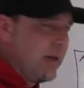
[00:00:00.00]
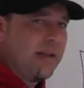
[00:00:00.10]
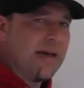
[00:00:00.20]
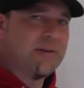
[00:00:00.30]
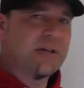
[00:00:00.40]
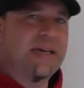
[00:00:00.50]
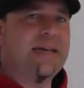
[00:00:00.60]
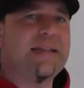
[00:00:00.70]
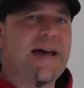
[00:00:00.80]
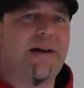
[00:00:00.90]
Now the
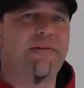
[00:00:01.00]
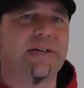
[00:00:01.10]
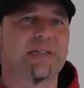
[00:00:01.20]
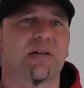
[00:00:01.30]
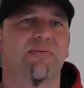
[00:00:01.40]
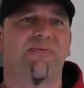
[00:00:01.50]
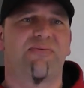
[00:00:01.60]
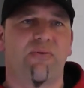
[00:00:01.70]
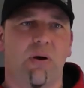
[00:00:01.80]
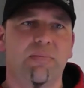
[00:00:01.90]
key there is
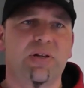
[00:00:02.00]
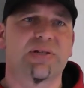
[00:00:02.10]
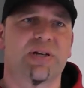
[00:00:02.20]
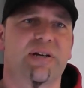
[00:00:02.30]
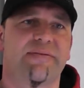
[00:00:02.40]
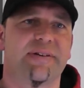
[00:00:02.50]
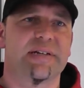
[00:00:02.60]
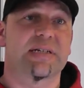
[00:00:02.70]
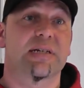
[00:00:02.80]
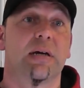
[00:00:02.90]
from the
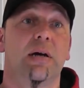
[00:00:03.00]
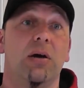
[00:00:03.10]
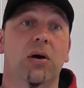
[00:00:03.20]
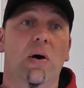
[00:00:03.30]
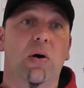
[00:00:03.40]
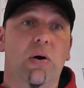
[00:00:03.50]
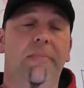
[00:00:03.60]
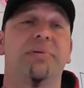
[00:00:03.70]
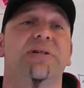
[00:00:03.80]
surface up